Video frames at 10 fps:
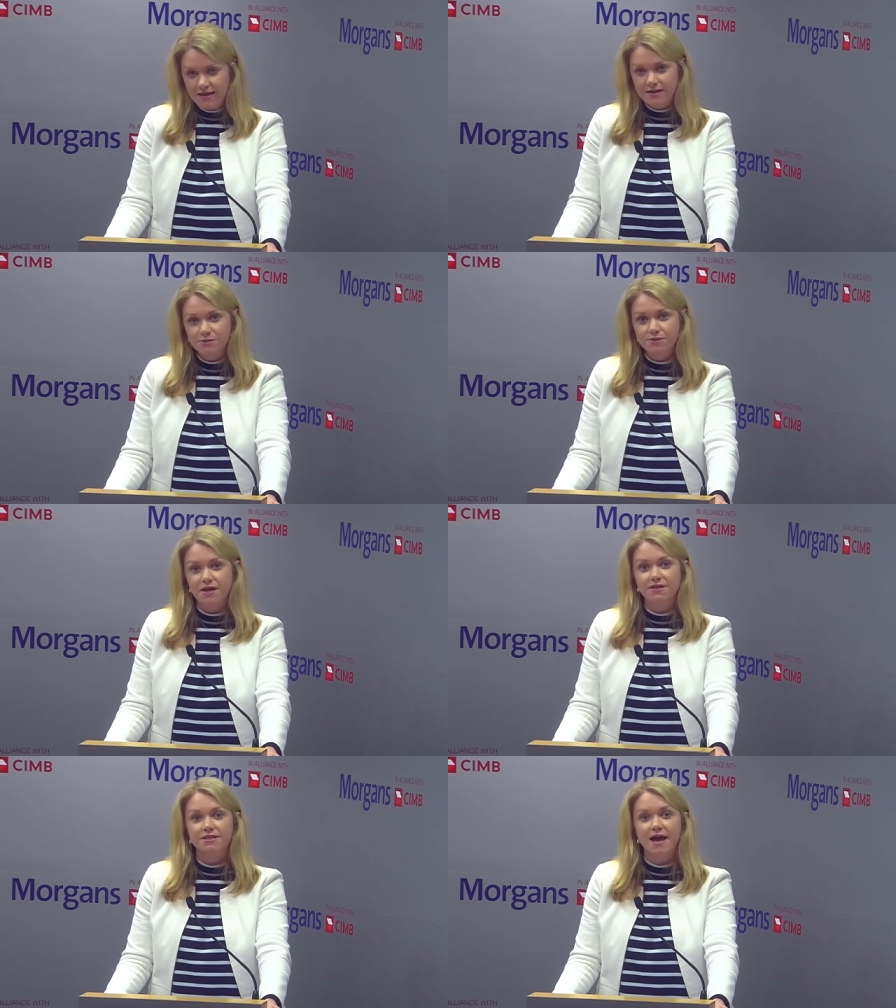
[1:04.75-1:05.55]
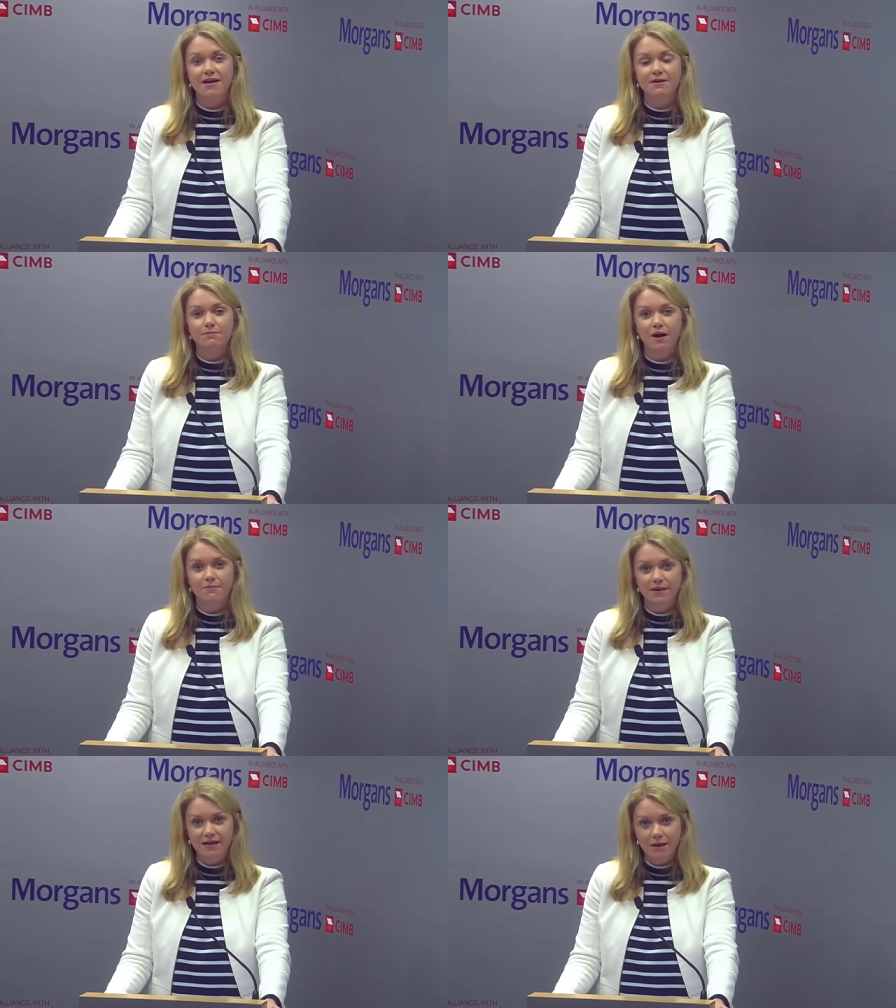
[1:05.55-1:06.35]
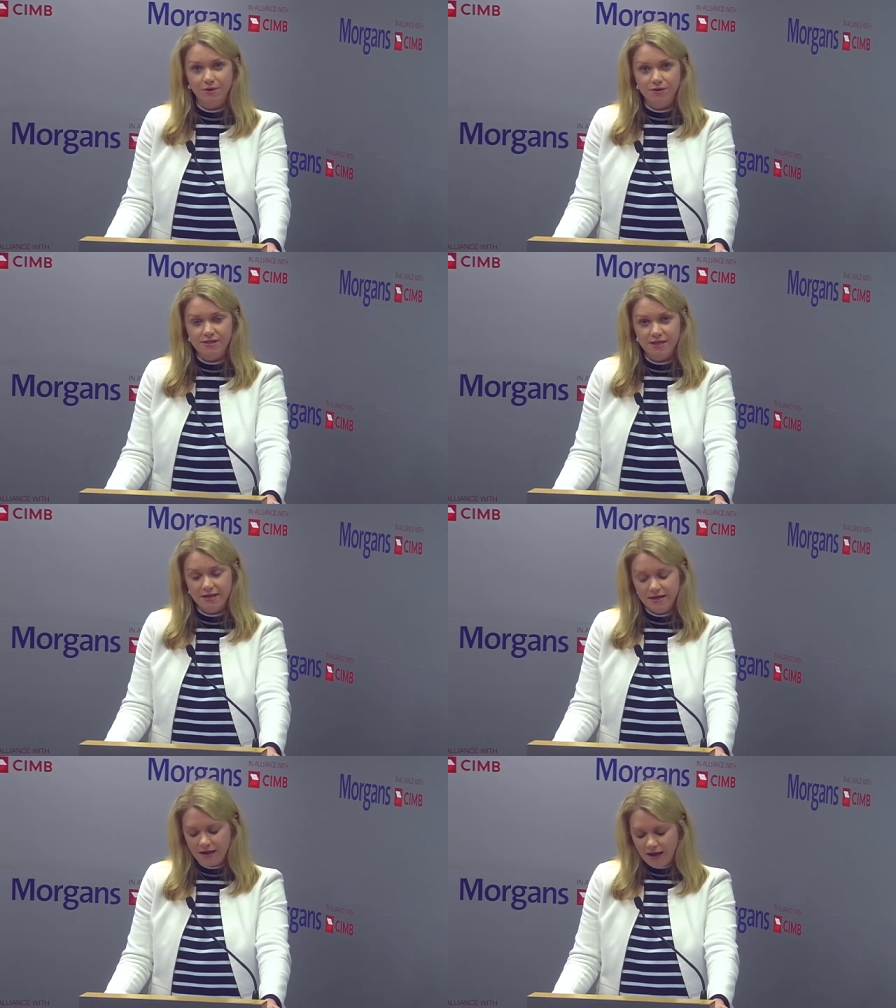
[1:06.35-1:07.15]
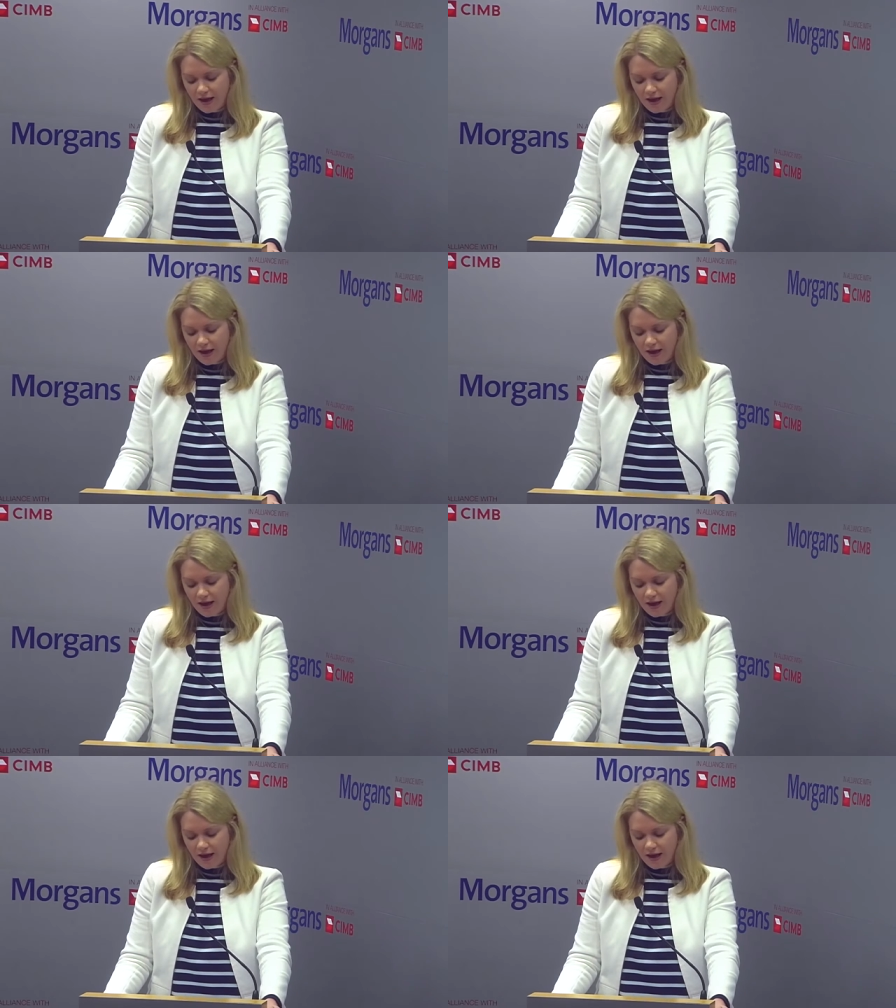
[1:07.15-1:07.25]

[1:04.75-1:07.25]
This was undertaken by PwC.